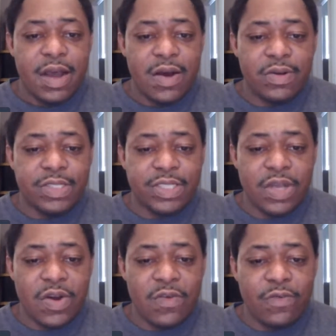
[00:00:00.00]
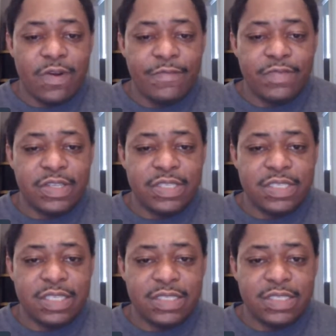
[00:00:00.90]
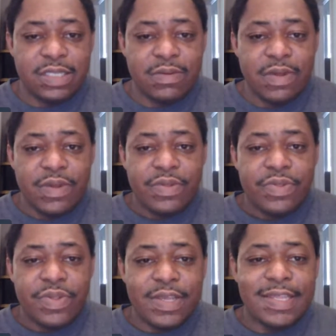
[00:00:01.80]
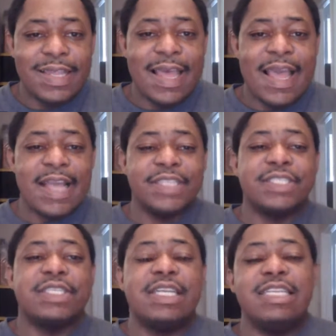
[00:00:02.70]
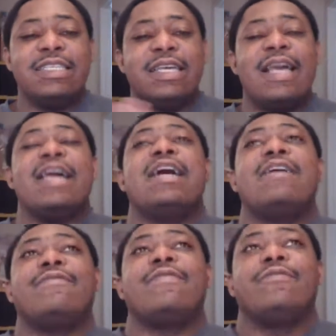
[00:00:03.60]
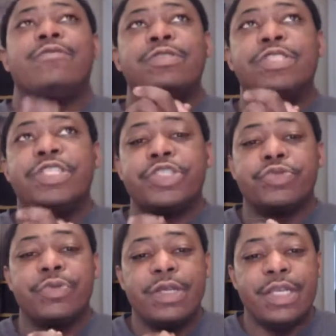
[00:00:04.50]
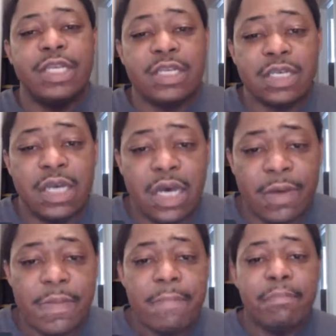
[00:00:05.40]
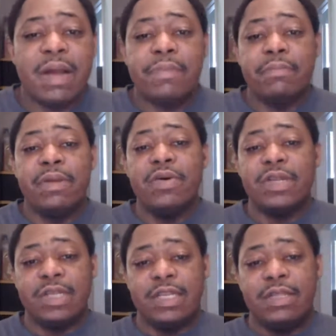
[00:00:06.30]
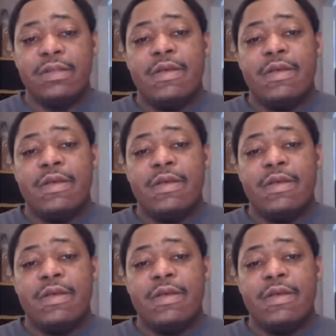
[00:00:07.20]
Also, with the system, you can actually have residual income by promoting it.